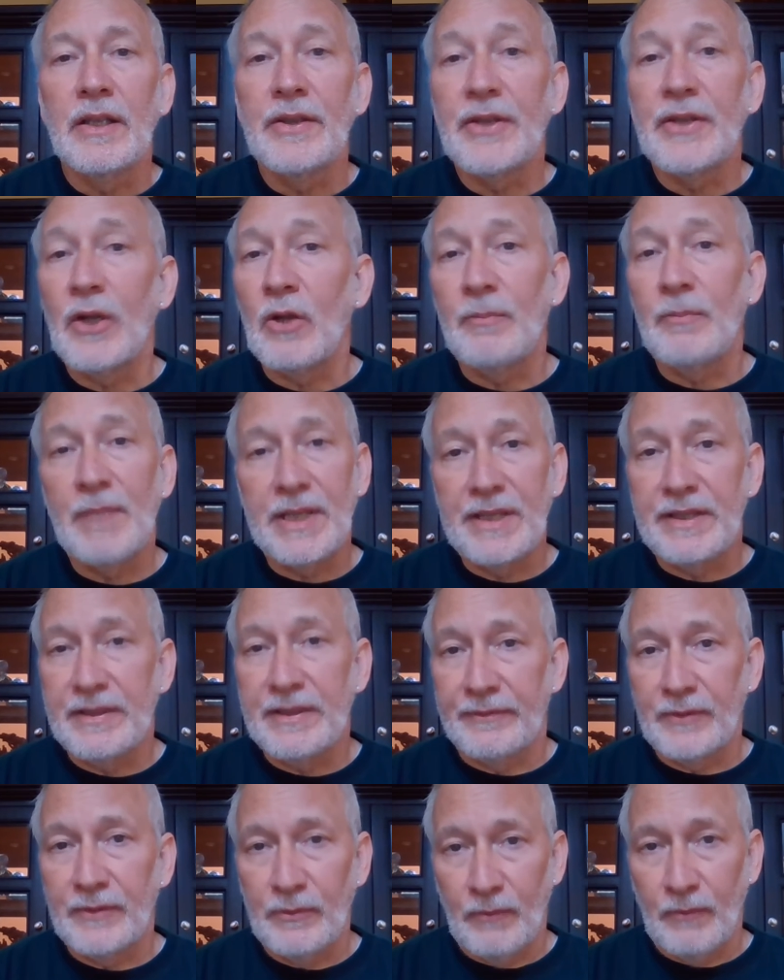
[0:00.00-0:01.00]
There are many
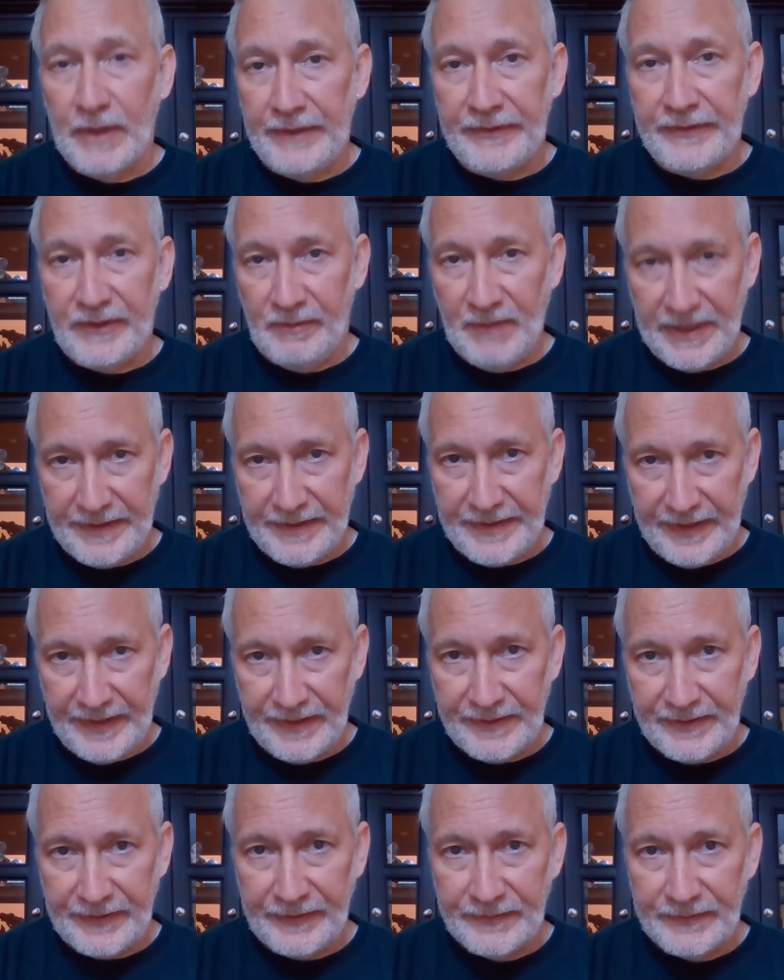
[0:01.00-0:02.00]
different ways to
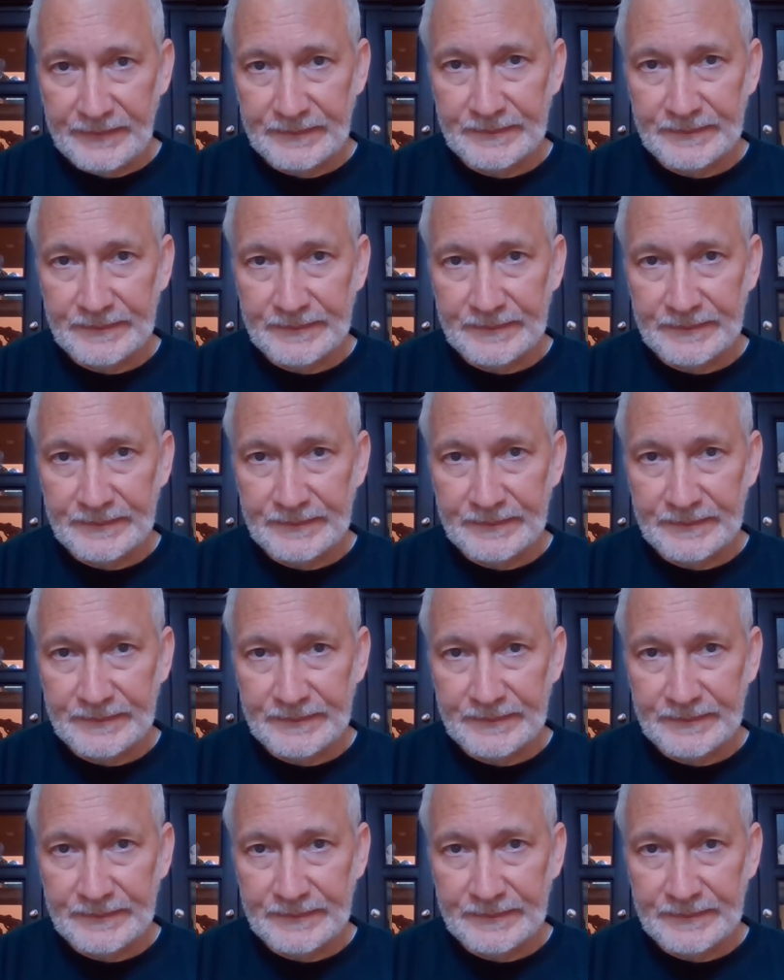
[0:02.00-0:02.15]
meditate.